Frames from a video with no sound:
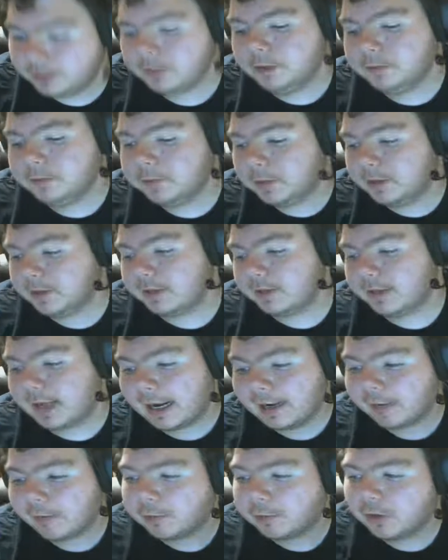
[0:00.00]
But I
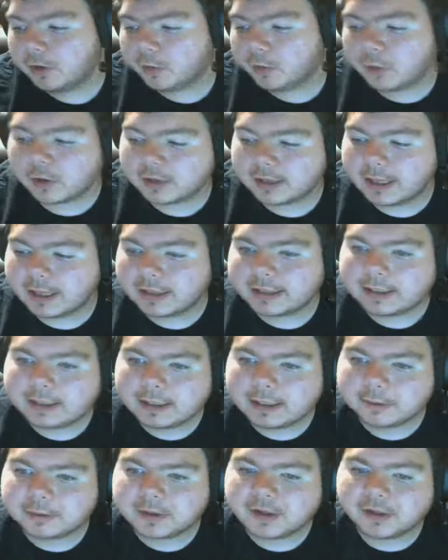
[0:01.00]
just wanted to work that in here
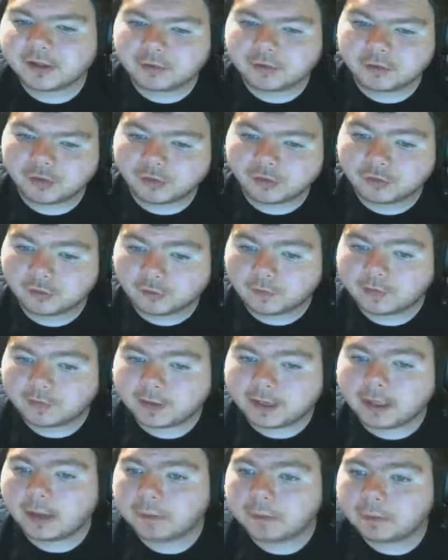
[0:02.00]
because it was a short
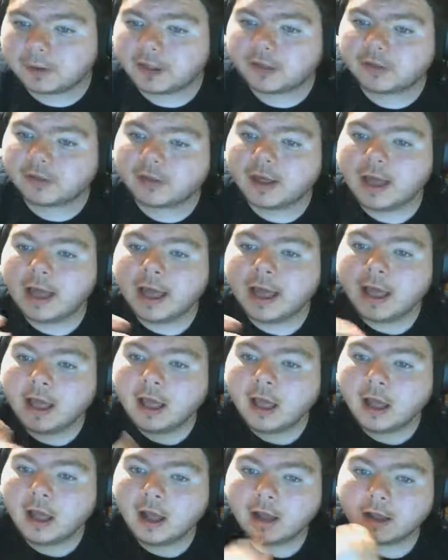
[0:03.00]
video. Please,
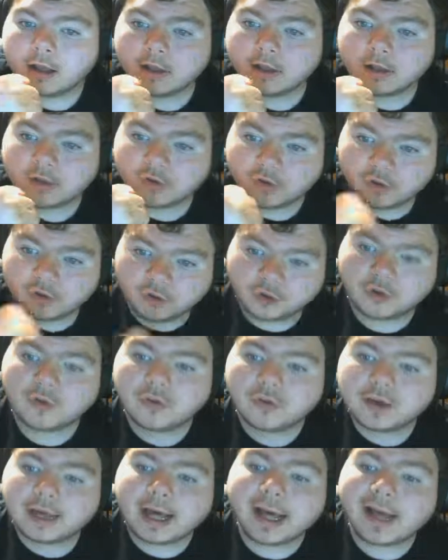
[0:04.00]
girls
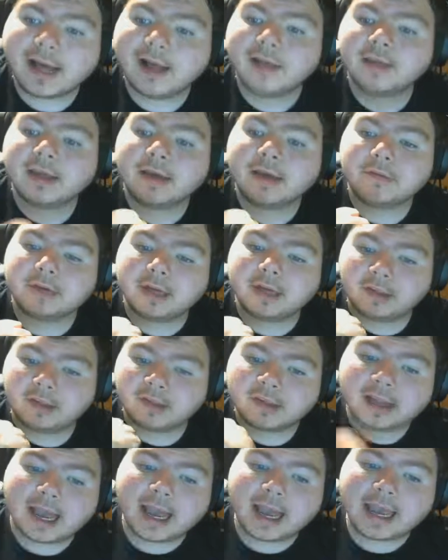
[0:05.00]
and guys, have a nice
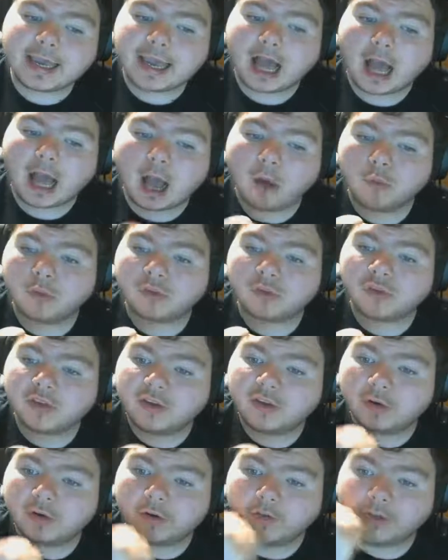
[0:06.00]
day. I will see
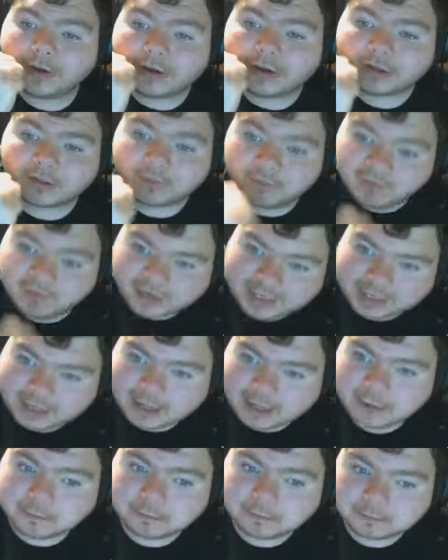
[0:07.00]
y'all in the next
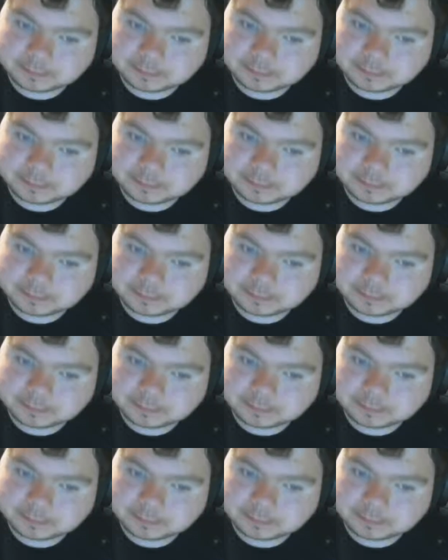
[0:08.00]
video.